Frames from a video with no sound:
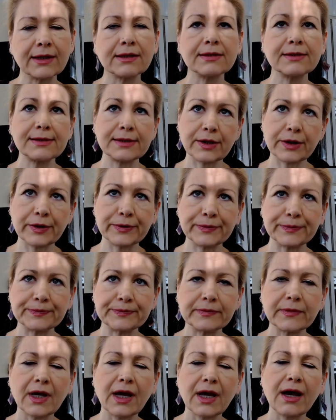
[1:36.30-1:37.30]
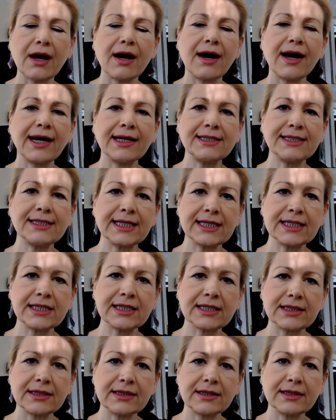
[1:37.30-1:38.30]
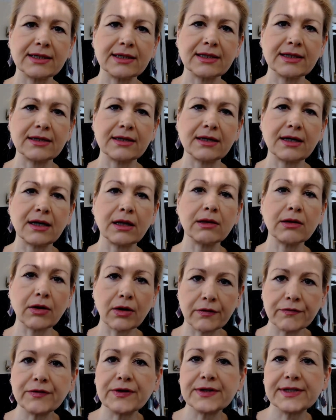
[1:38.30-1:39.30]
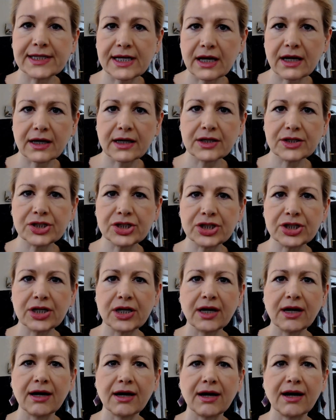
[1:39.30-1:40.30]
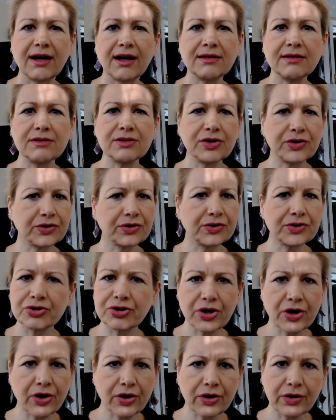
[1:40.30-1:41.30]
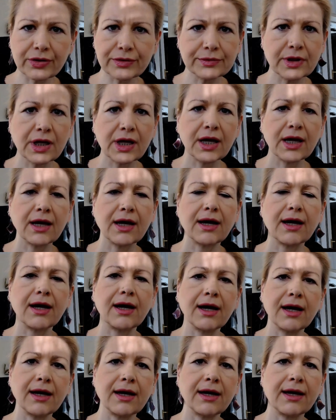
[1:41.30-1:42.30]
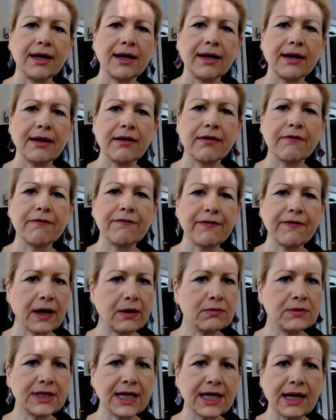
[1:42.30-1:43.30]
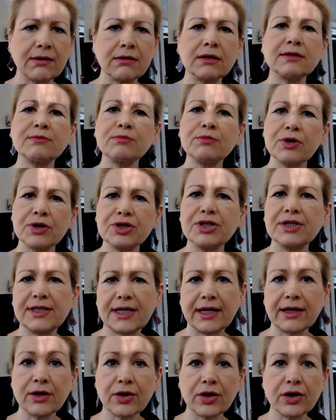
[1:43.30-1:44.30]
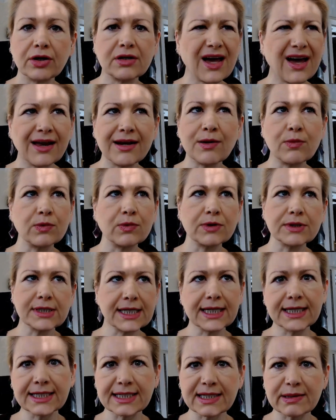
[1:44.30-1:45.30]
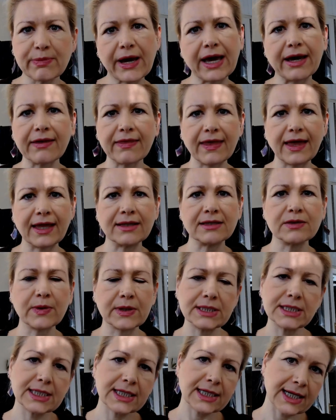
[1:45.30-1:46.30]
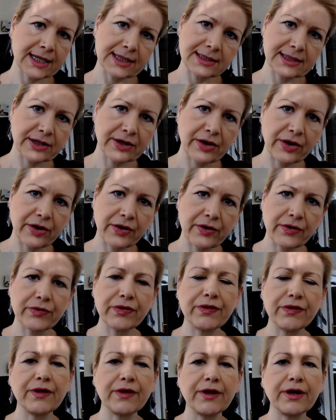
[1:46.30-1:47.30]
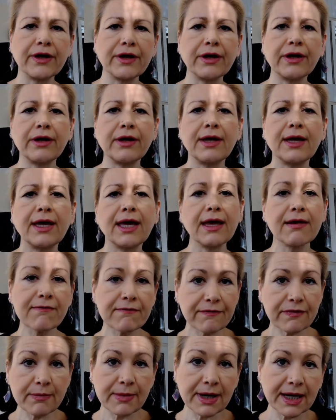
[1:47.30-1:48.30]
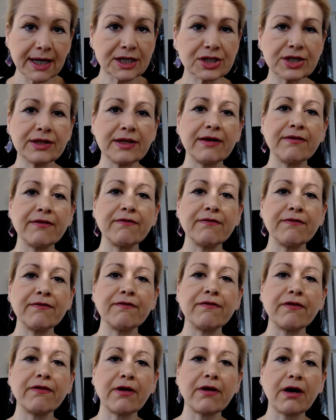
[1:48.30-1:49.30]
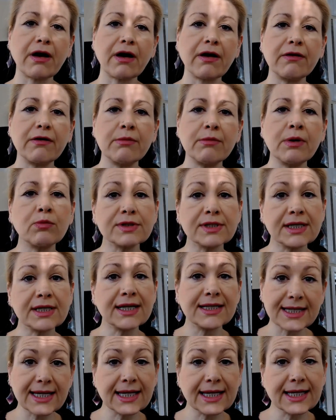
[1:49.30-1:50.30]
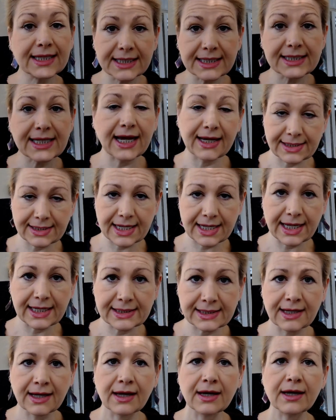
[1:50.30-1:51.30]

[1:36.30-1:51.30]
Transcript: So I did a lot of research. I took control. I found out as much as I could, and it wasn't easy back then 20 years ago. The information in the environment wasn't as easy to access.